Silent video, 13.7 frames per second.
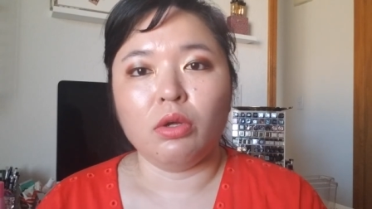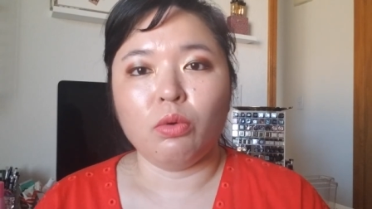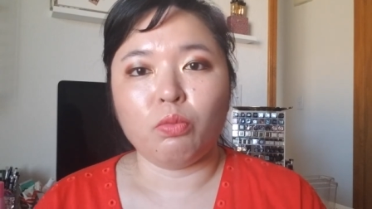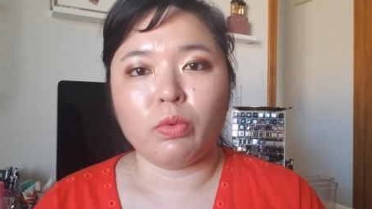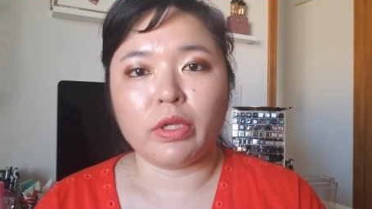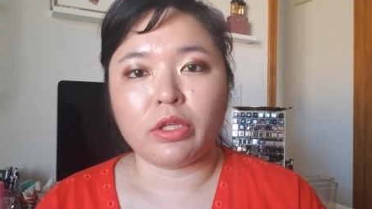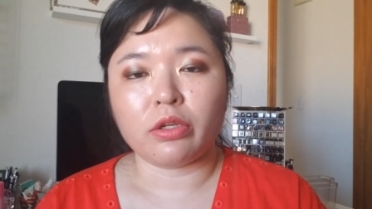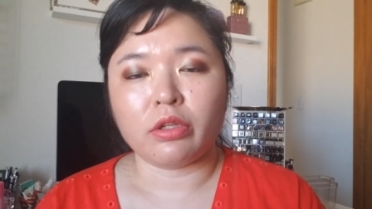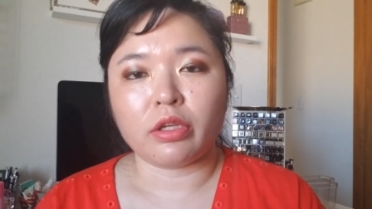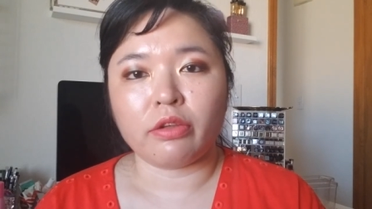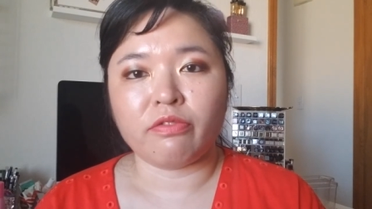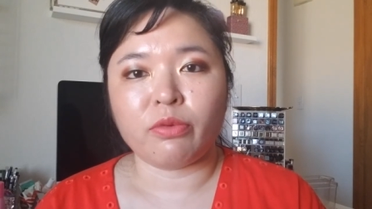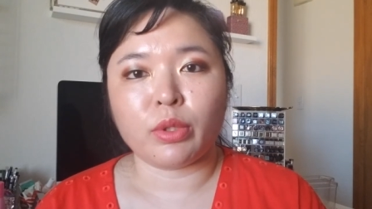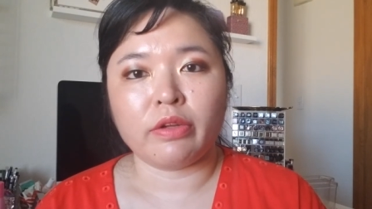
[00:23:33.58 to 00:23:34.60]
what you're
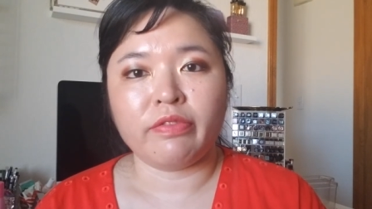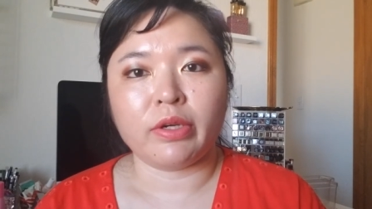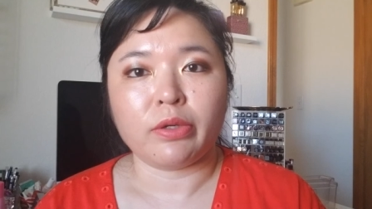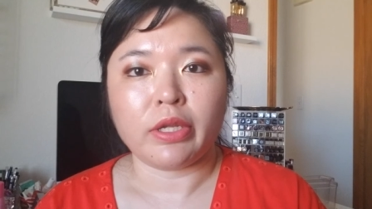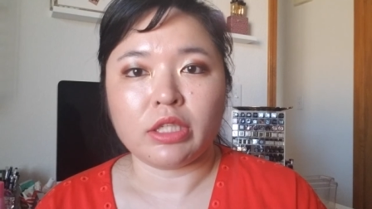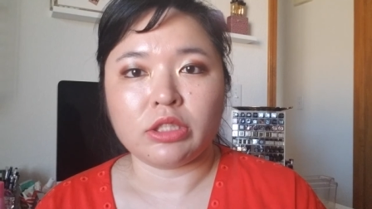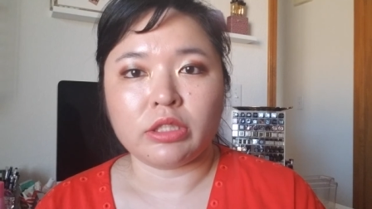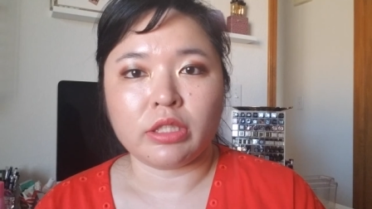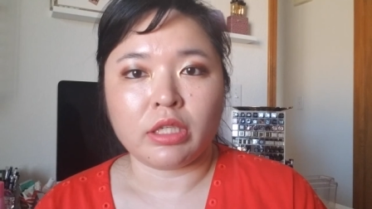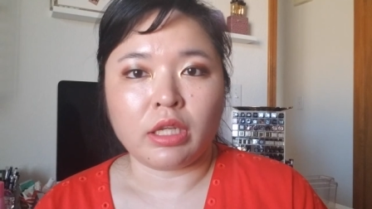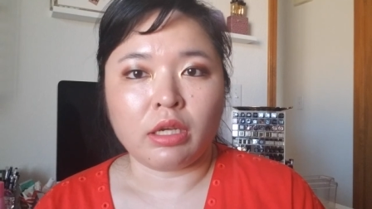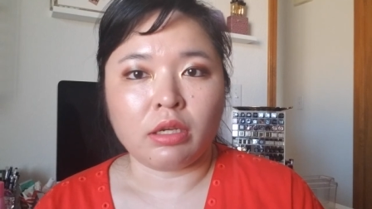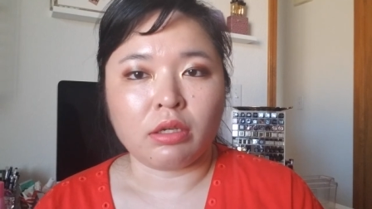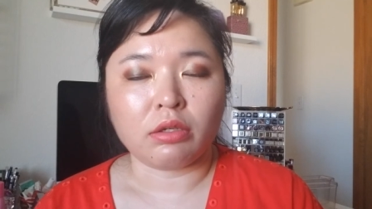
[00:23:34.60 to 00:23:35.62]
looking for in a foundation
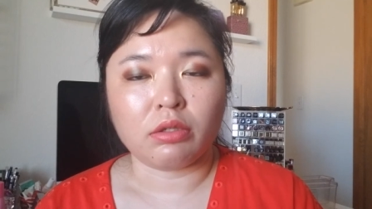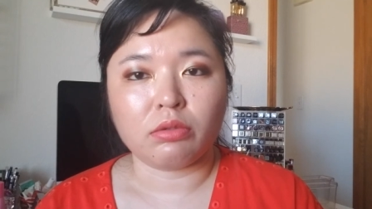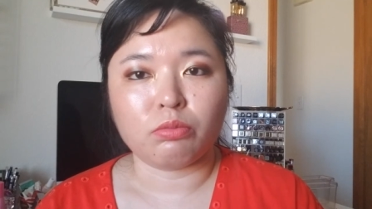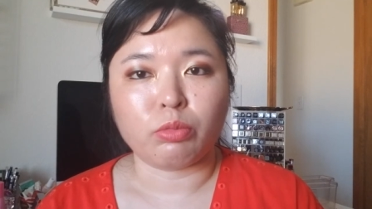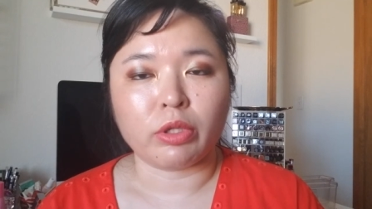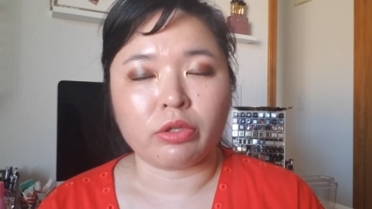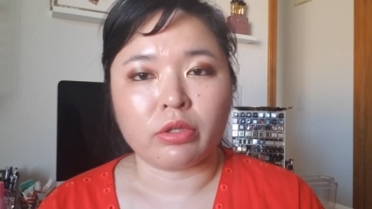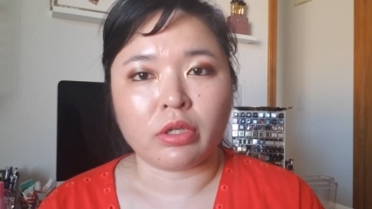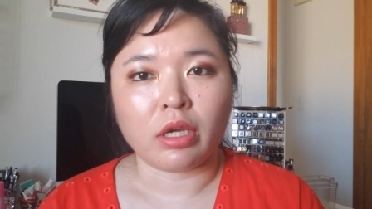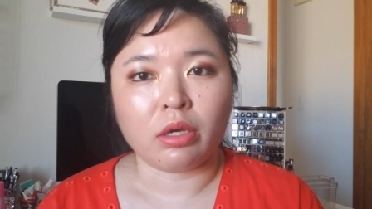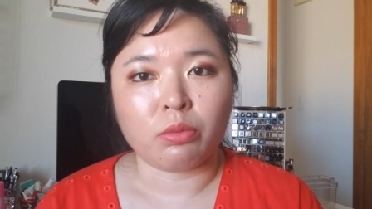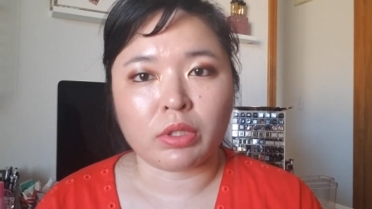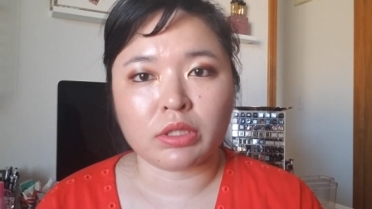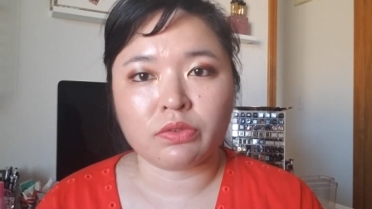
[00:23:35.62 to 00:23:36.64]
and whether or not
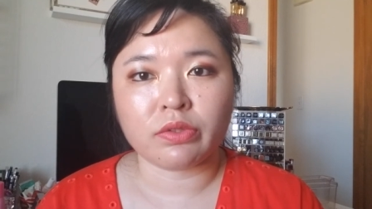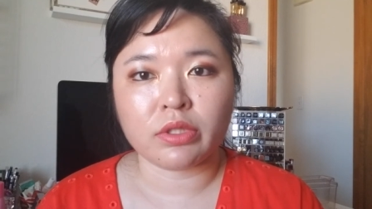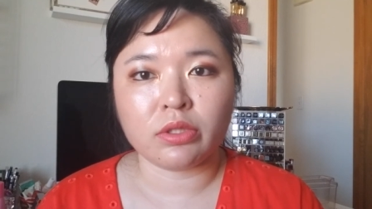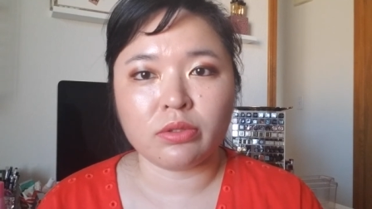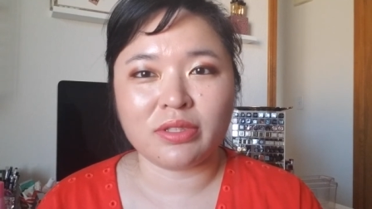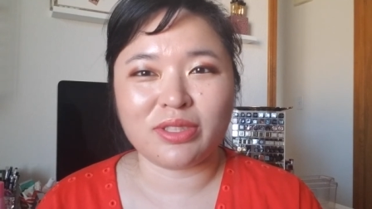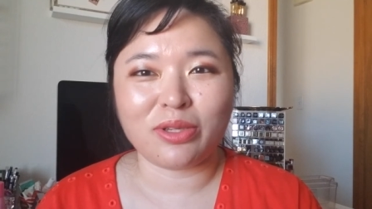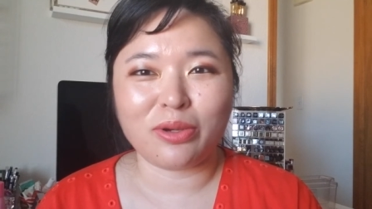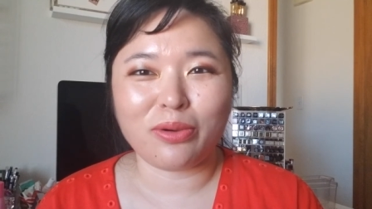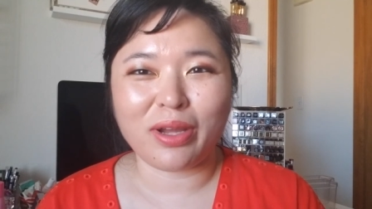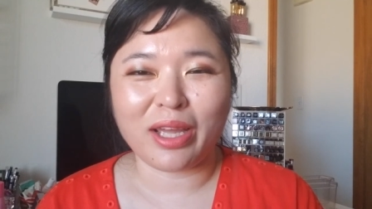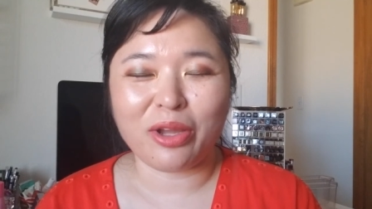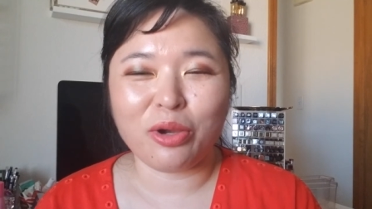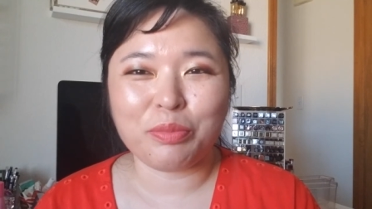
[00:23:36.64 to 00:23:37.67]
it works for you. So
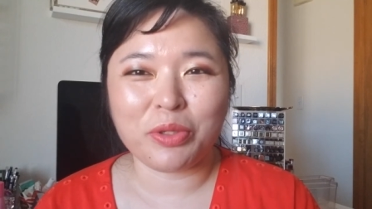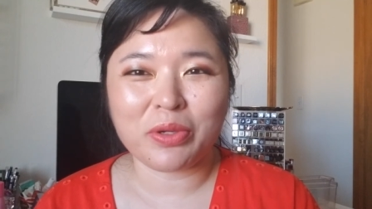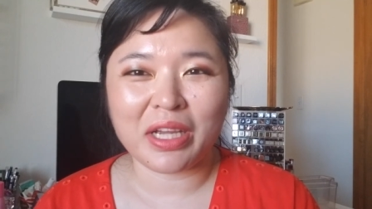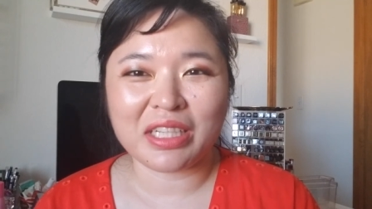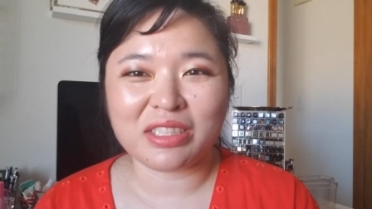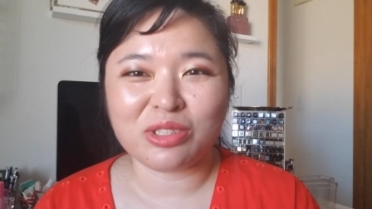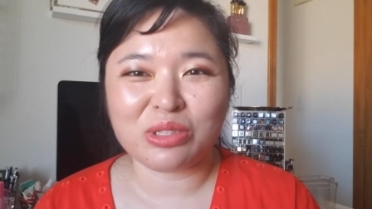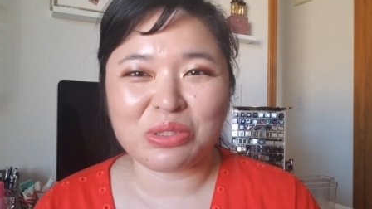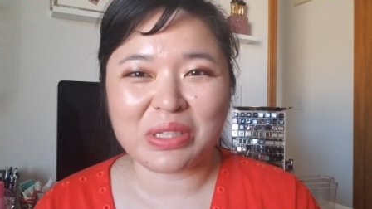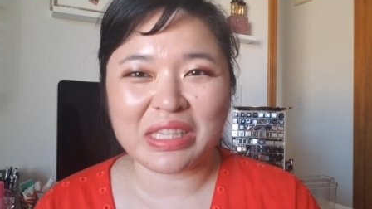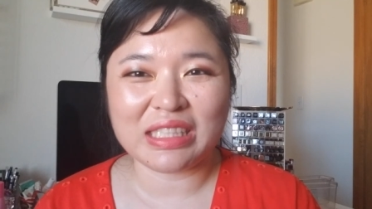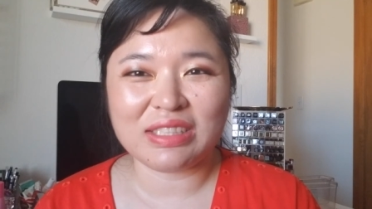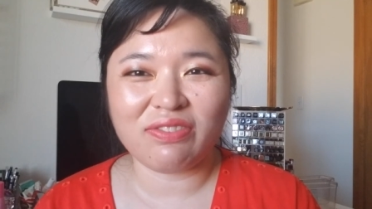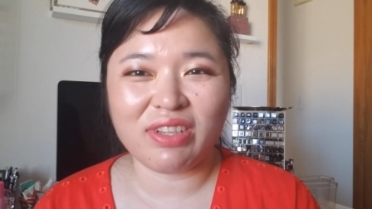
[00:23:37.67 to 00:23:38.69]
I hope you guys enjoyed
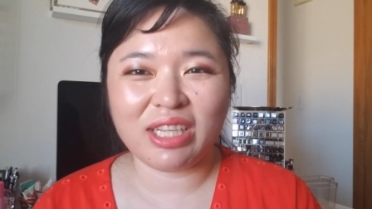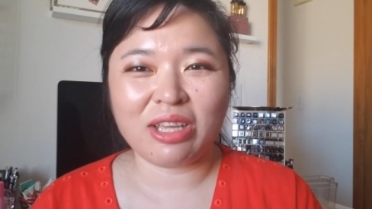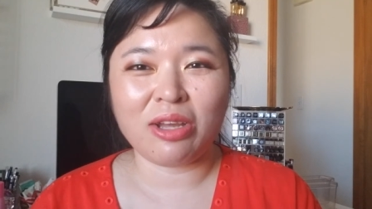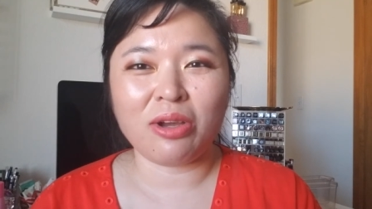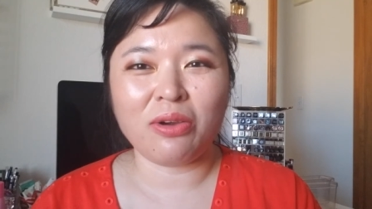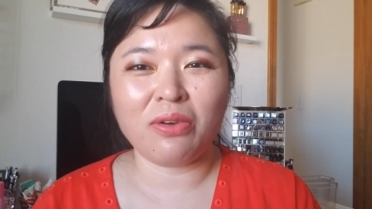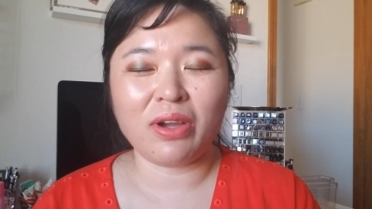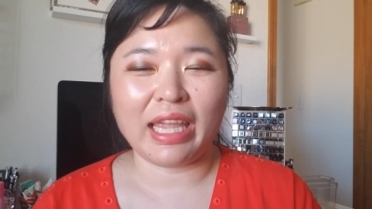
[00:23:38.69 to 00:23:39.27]
this video.